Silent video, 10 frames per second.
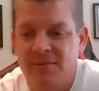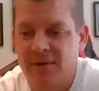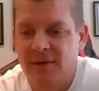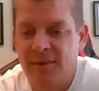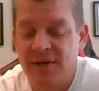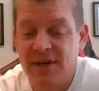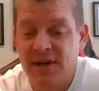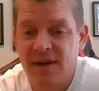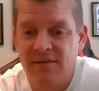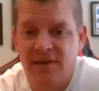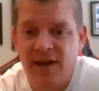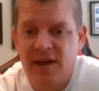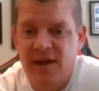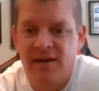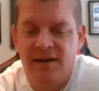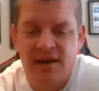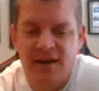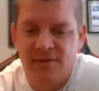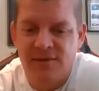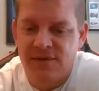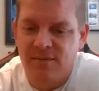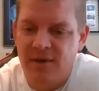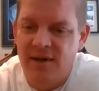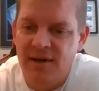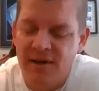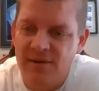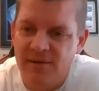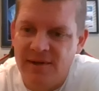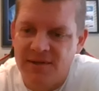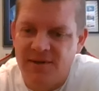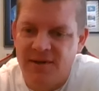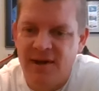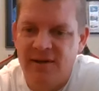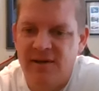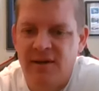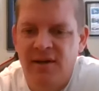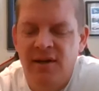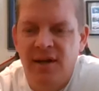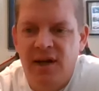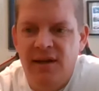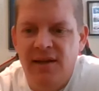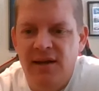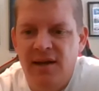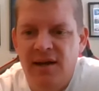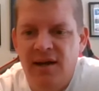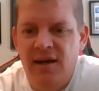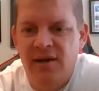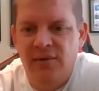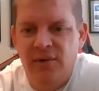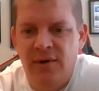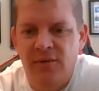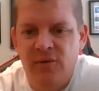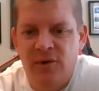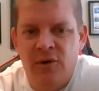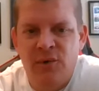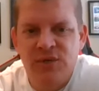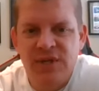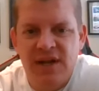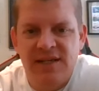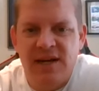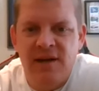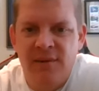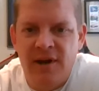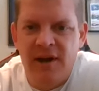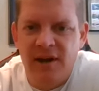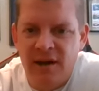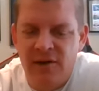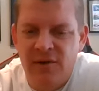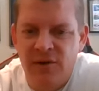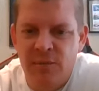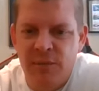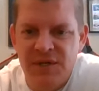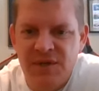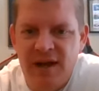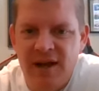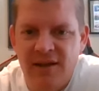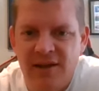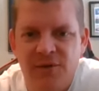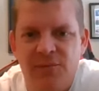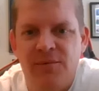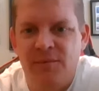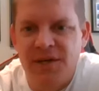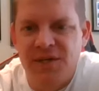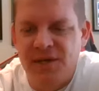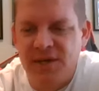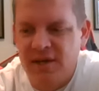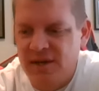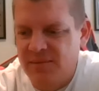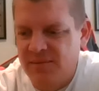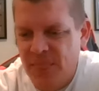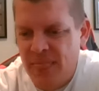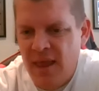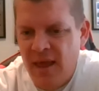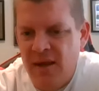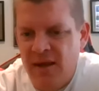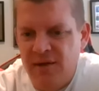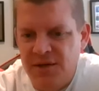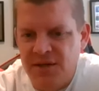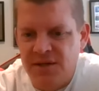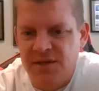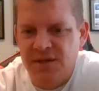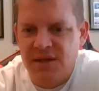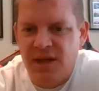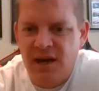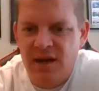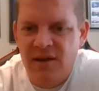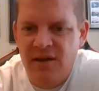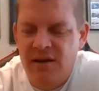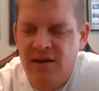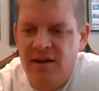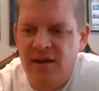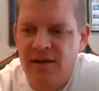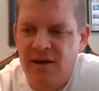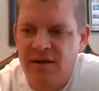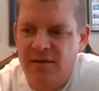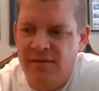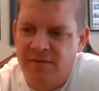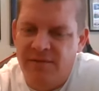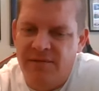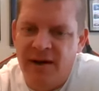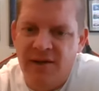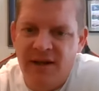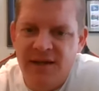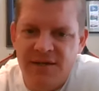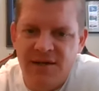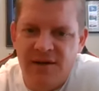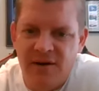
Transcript: Well, I'm excited for that. I didn't. That was something I didn't know. That's great. And then uh, we're we're almost out of time, and I I know you're a busy man, like you've been mentioning. Uh, just just kind of in in finalizing